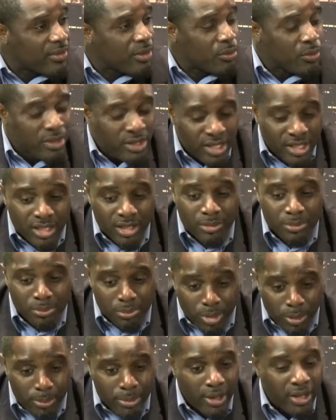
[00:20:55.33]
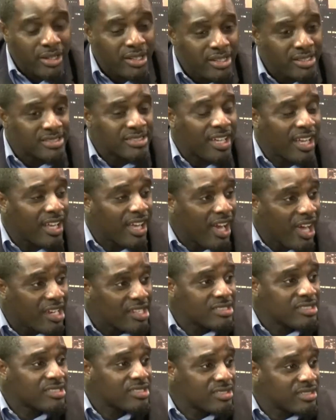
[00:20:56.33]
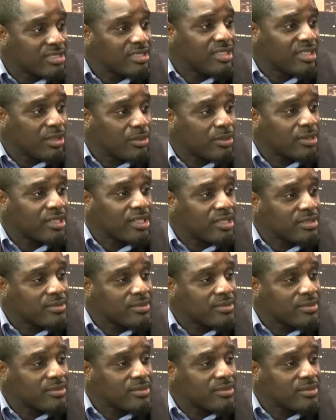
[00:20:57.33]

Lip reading: We need to prepare these psychologists to deal with that.